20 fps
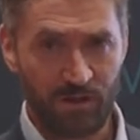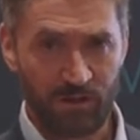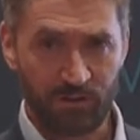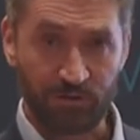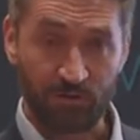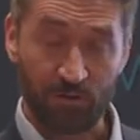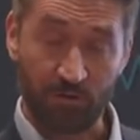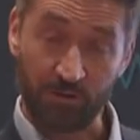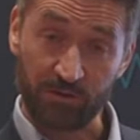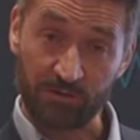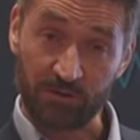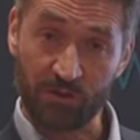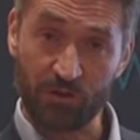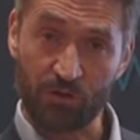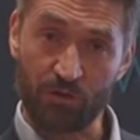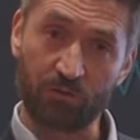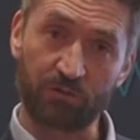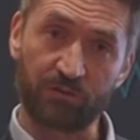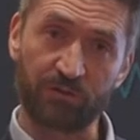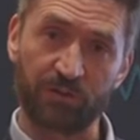So there's a
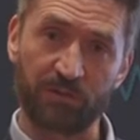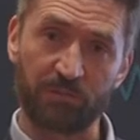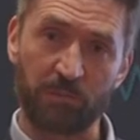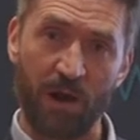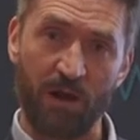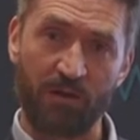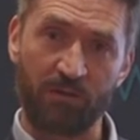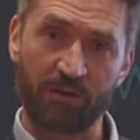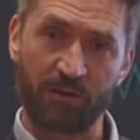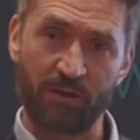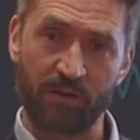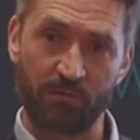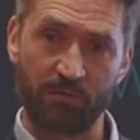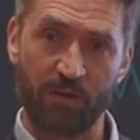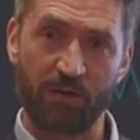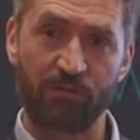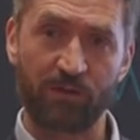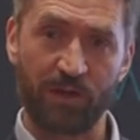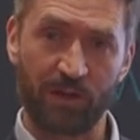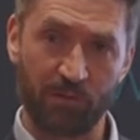huge disparity of
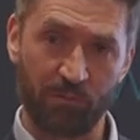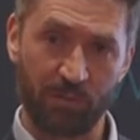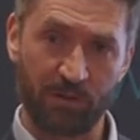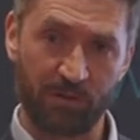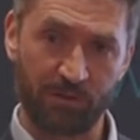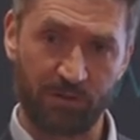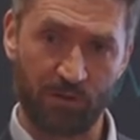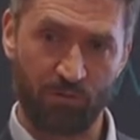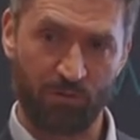availability